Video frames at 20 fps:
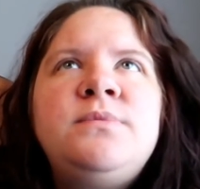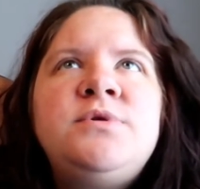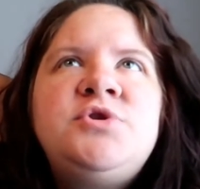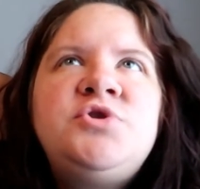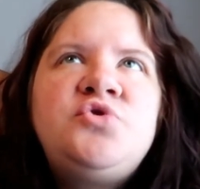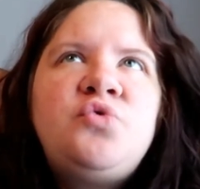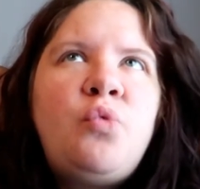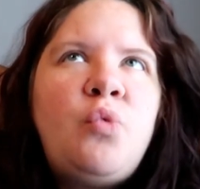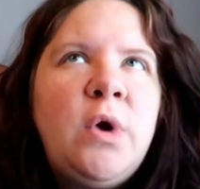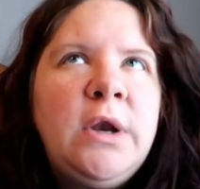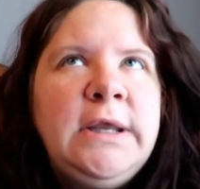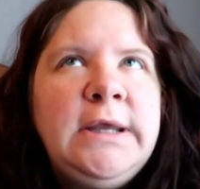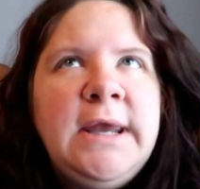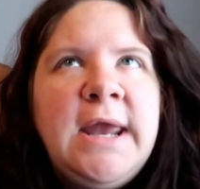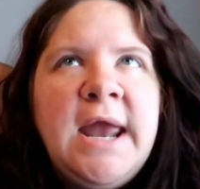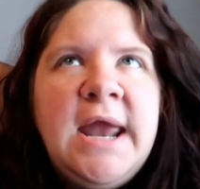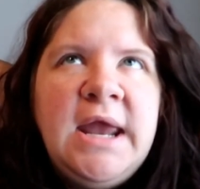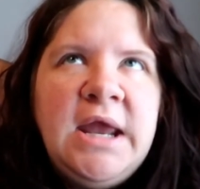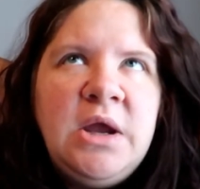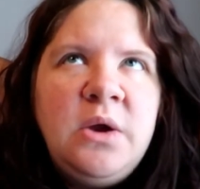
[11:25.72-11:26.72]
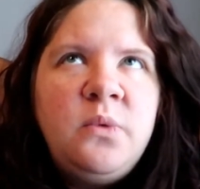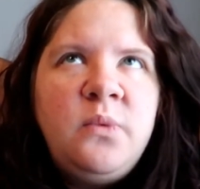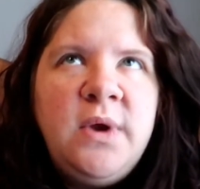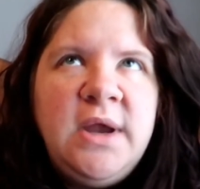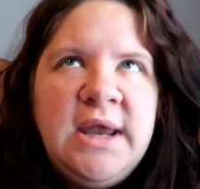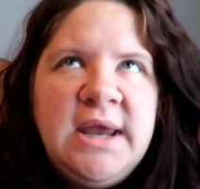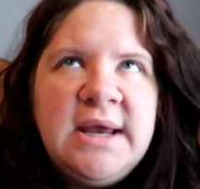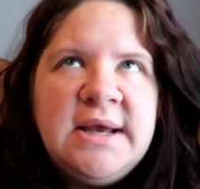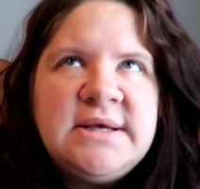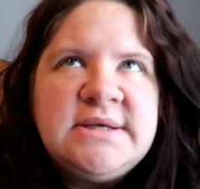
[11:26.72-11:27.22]
28
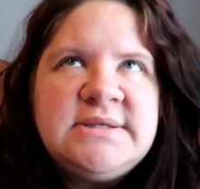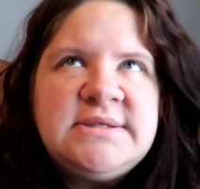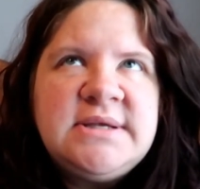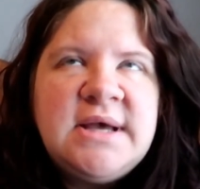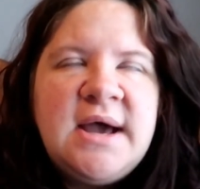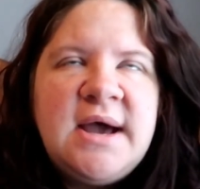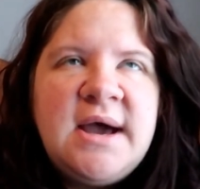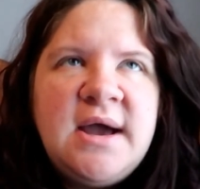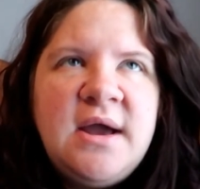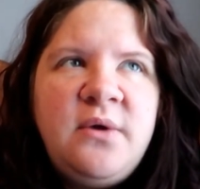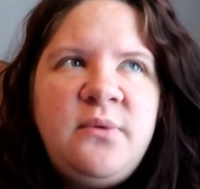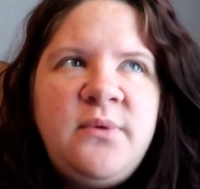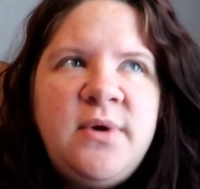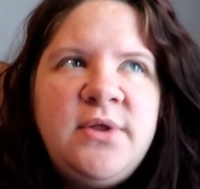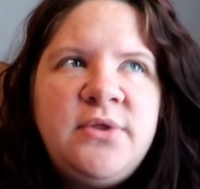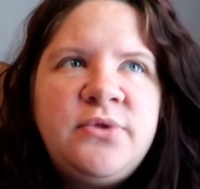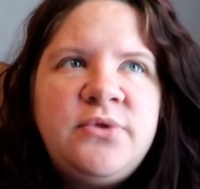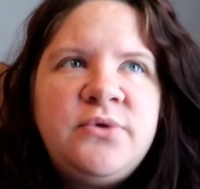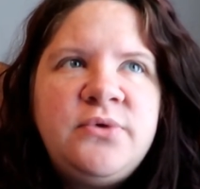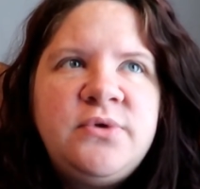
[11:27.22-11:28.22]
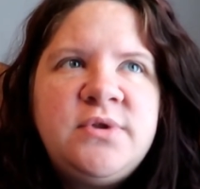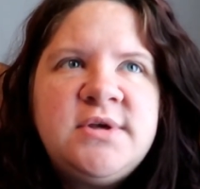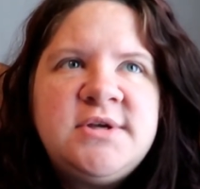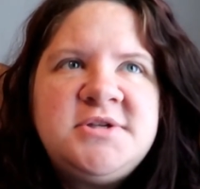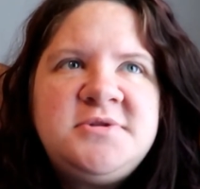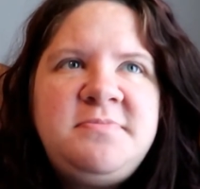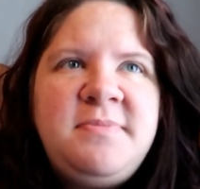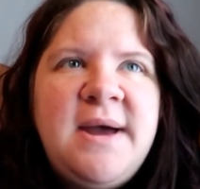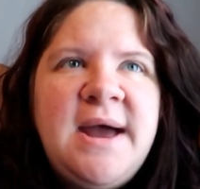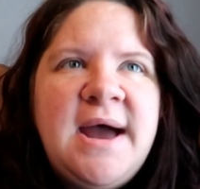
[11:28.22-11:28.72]
weeks. I went through
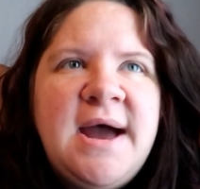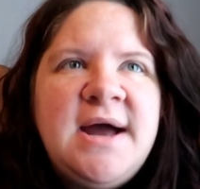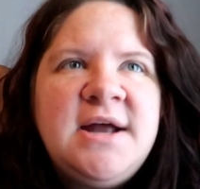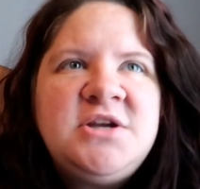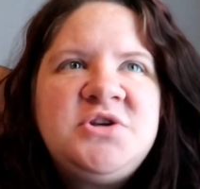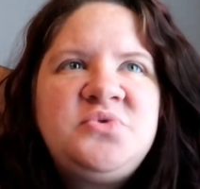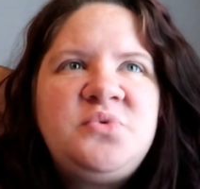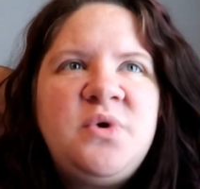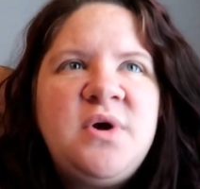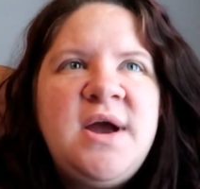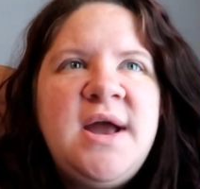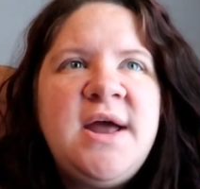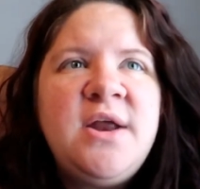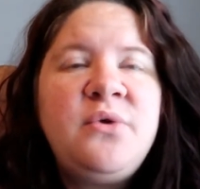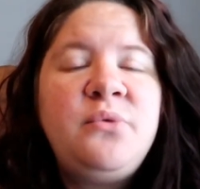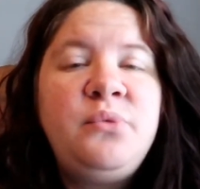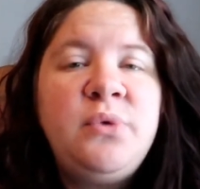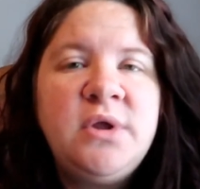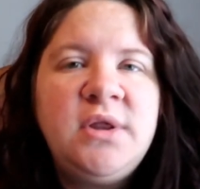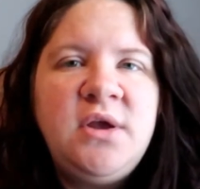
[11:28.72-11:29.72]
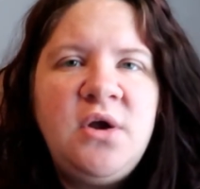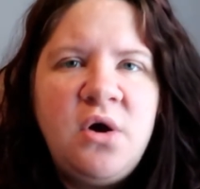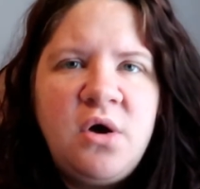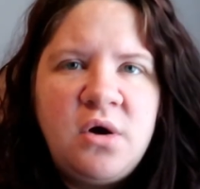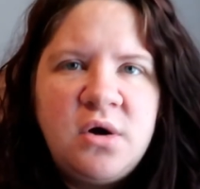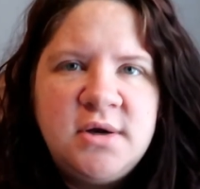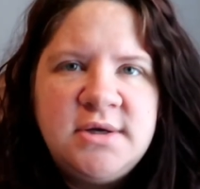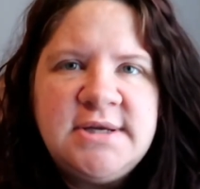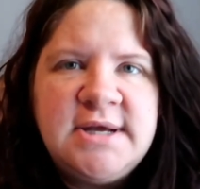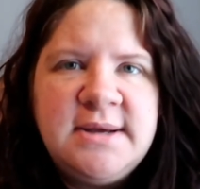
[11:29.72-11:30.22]
this patch where I had a really
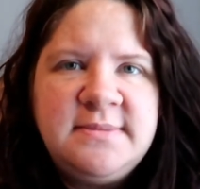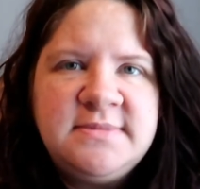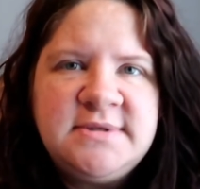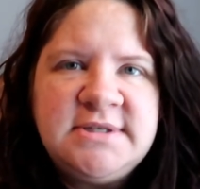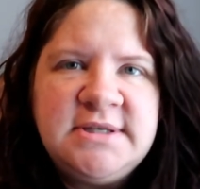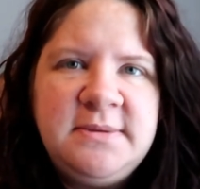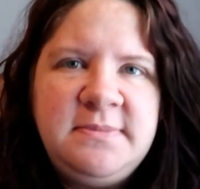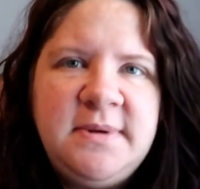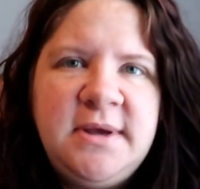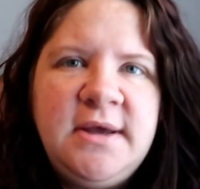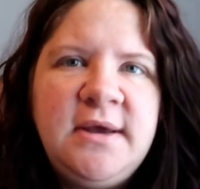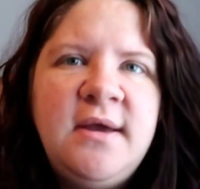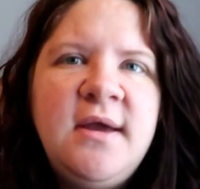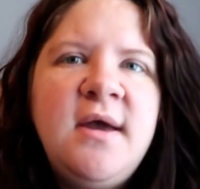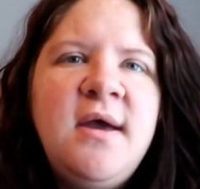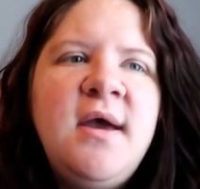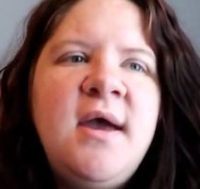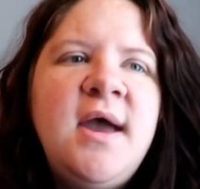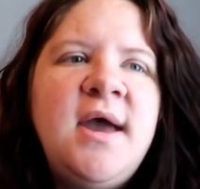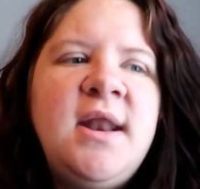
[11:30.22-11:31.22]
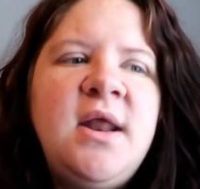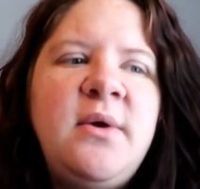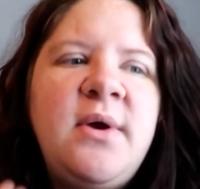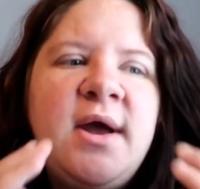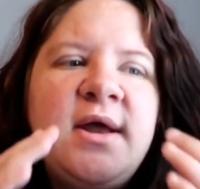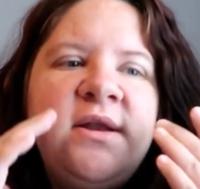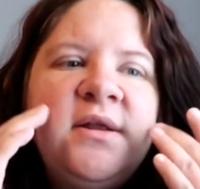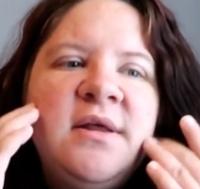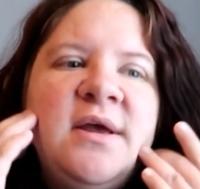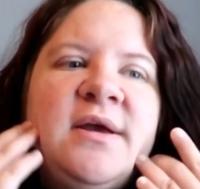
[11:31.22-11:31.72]
hard time sleeping, and I
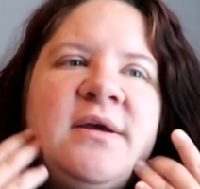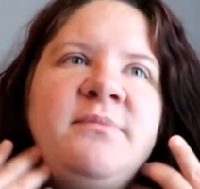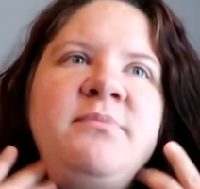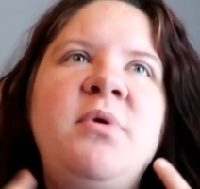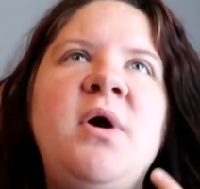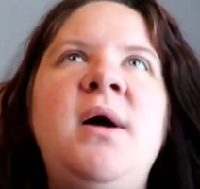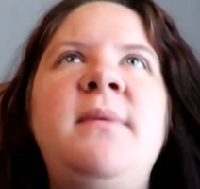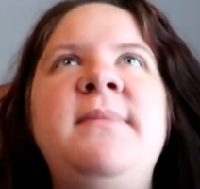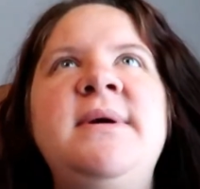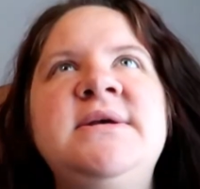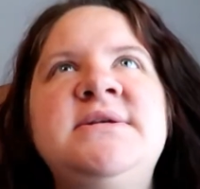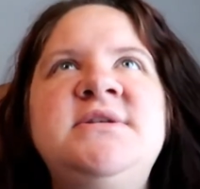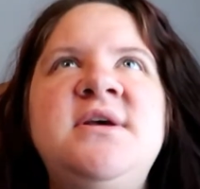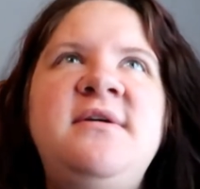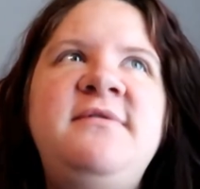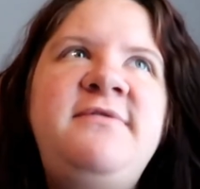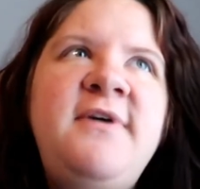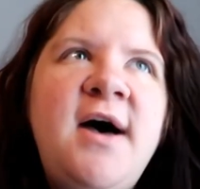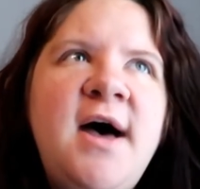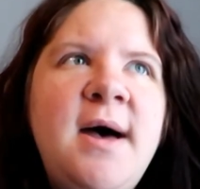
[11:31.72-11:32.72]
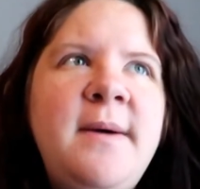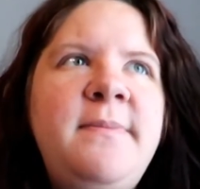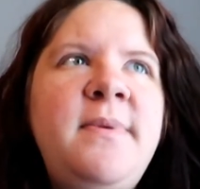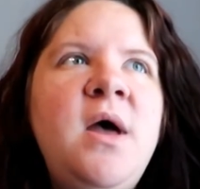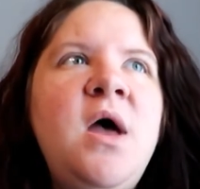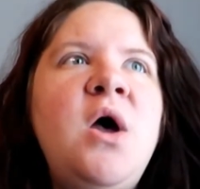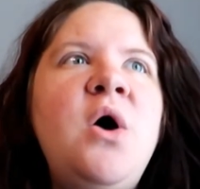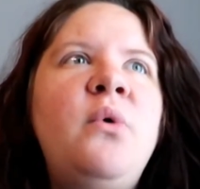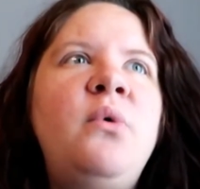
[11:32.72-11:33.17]
had to like prop myself up.